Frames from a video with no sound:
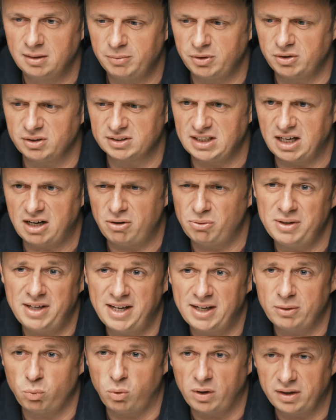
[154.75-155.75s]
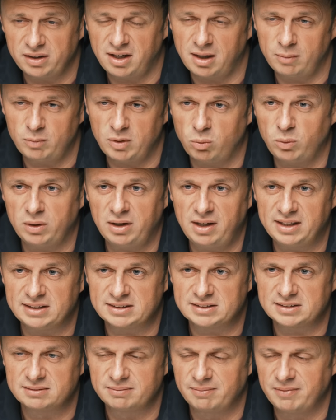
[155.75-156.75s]
because I only had one camera, one
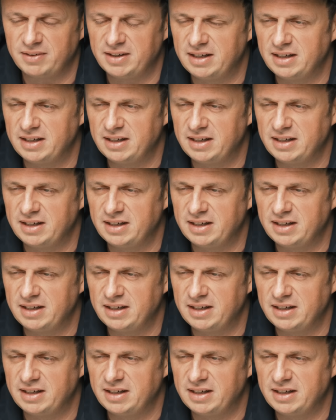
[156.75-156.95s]
lens.